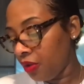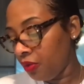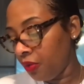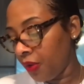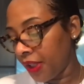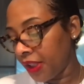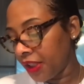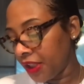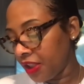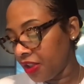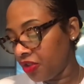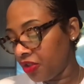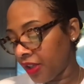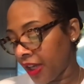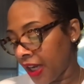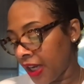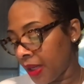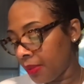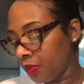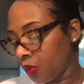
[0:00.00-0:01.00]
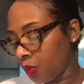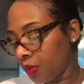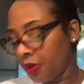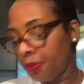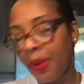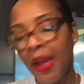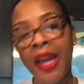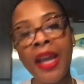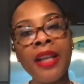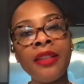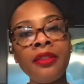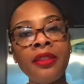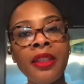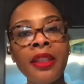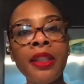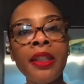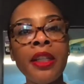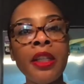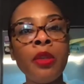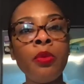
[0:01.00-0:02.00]
Rickety James was
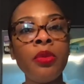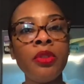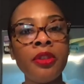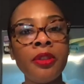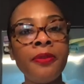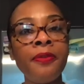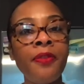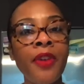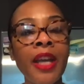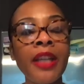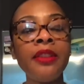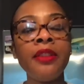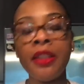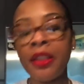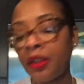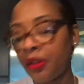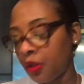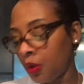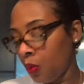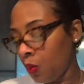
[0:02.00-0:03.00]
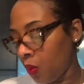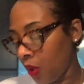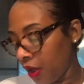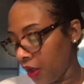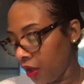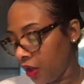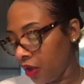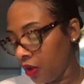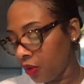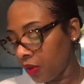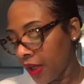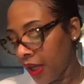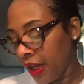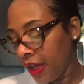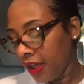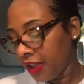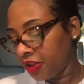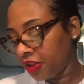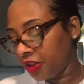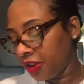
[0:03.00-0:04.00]
passing and it was affecting the world,
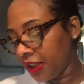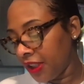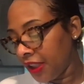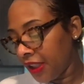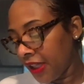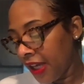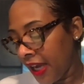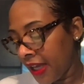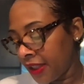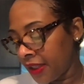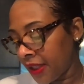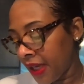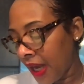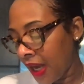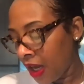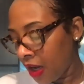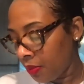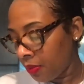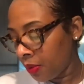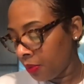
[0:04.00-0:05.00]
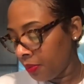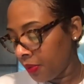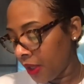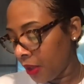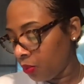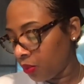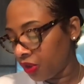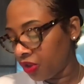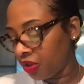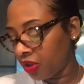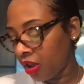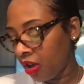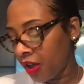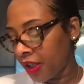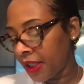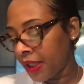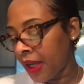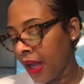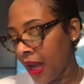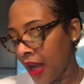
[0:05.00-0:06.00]
she had an album that was
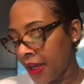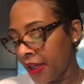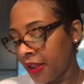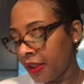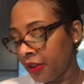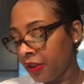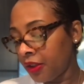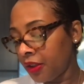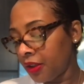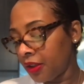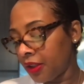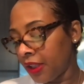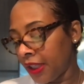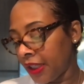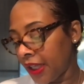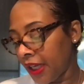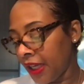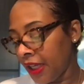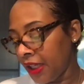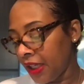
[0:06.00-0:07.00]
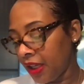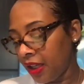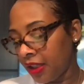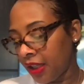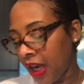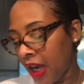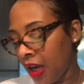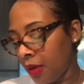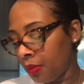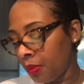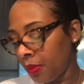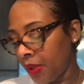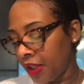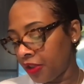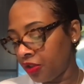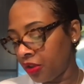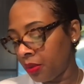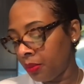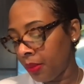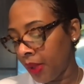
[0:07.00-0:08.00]
charting higher than any other album
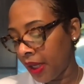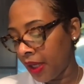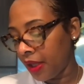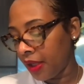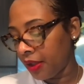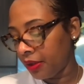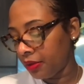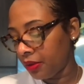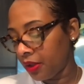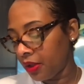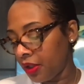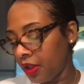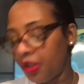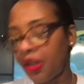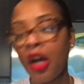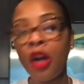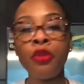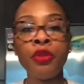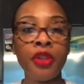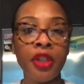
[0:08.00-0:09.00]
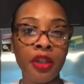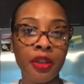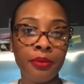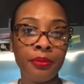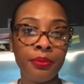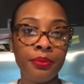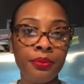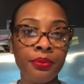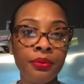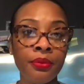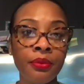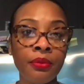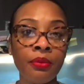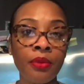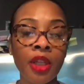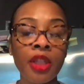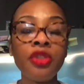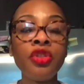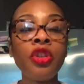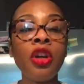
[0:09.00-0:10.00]
that she made. LaDonna
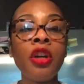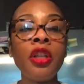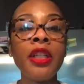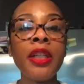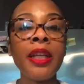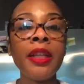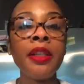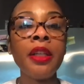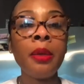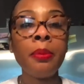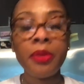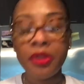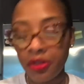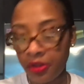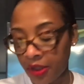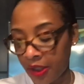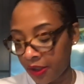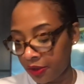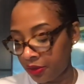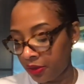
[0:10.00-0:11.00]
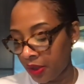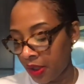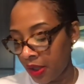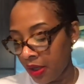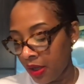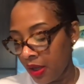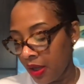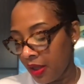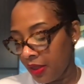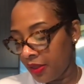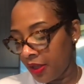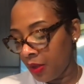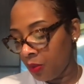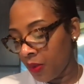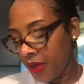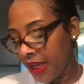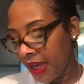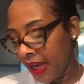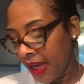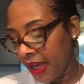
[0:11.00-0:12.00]
charted at number 6. Then
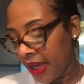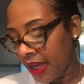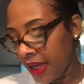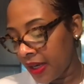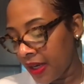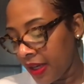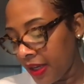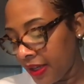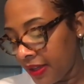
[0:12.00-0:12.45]
we had